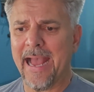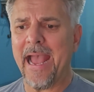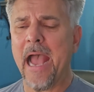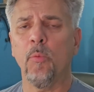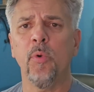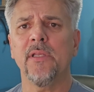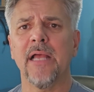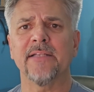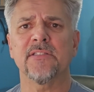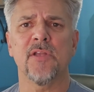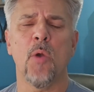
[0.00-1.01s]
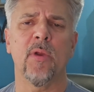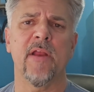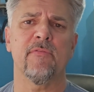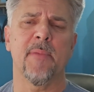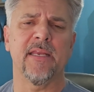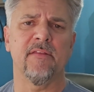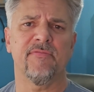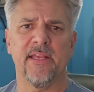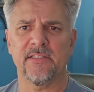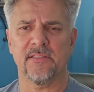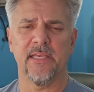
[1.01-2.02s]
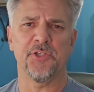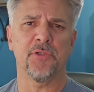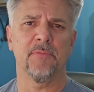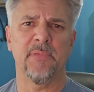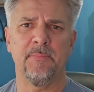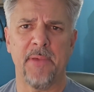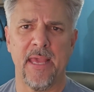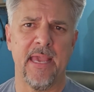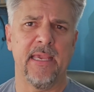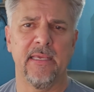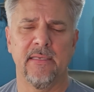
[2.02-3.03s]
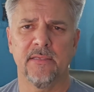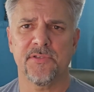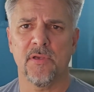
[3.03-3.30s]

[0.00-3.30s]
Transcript: I would like to know what everybody thinks they should be paid.